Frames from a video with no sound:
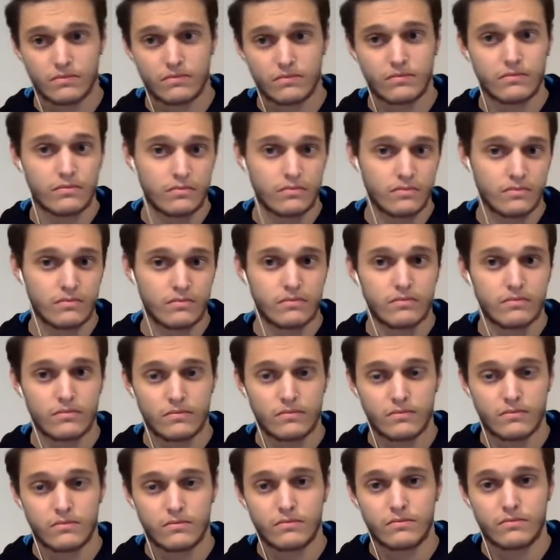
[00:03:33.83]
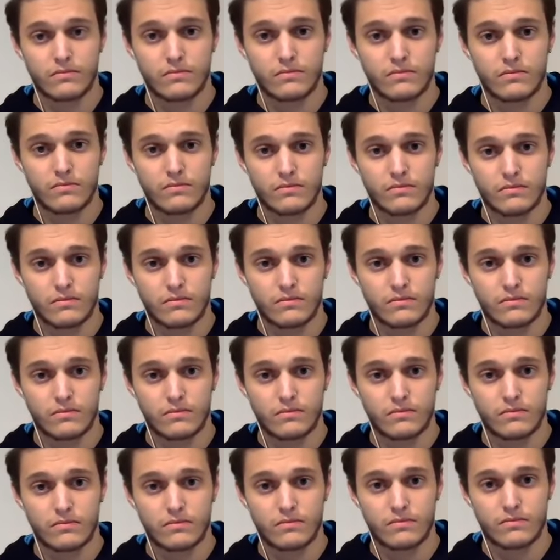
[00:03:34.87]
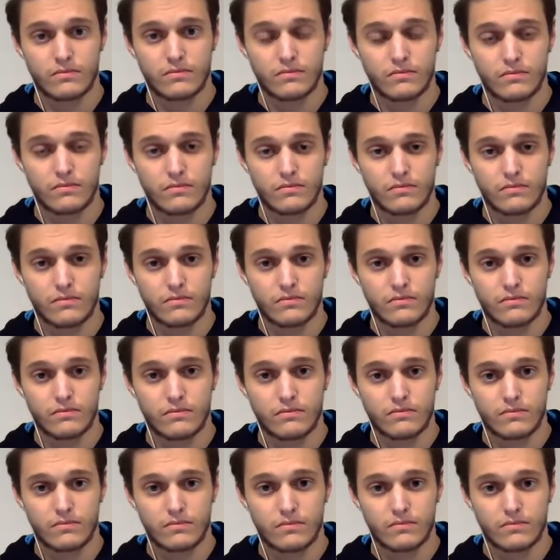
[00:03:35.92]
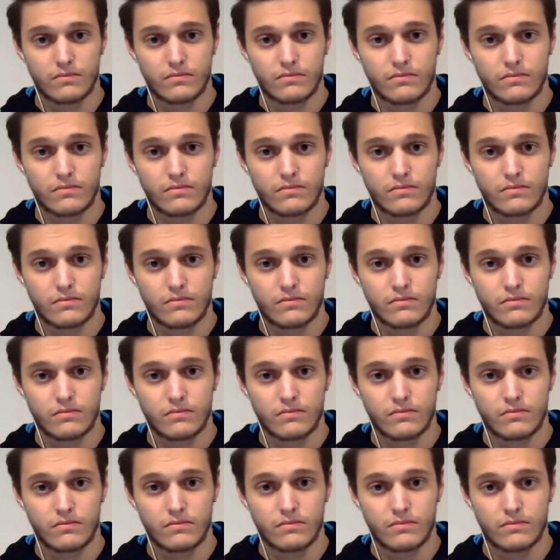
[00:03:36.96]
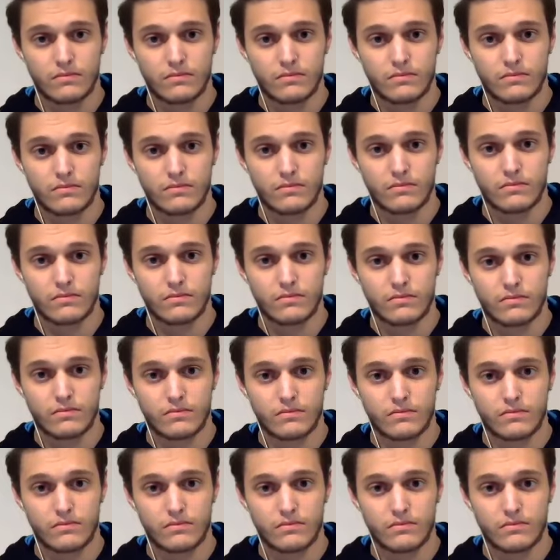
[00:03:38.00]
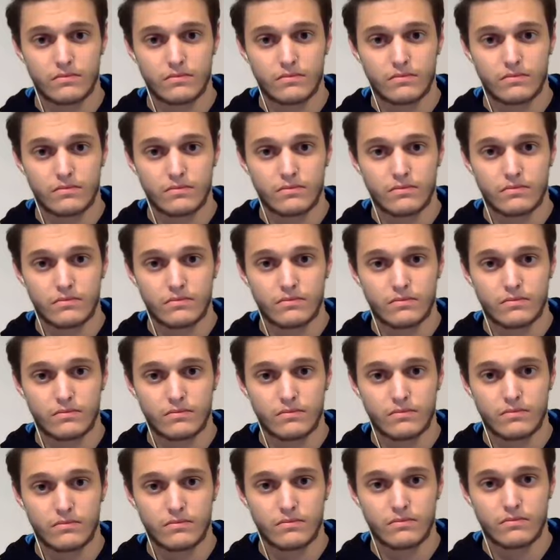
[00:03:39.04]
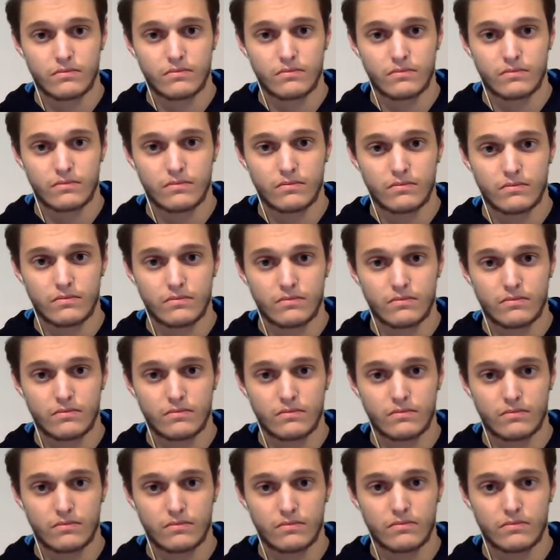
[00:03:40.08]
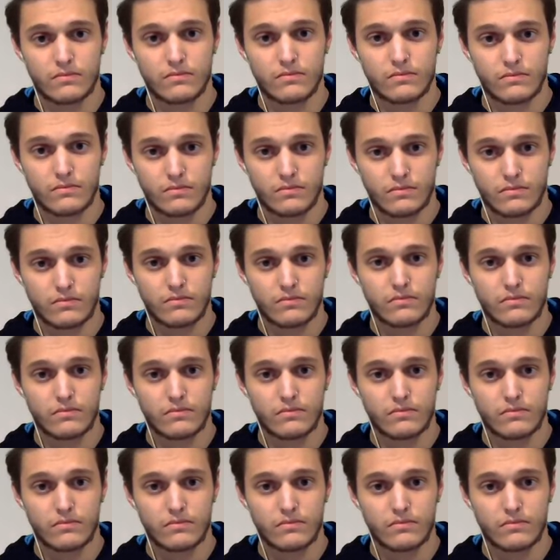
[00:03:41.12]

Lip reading: (not speaking)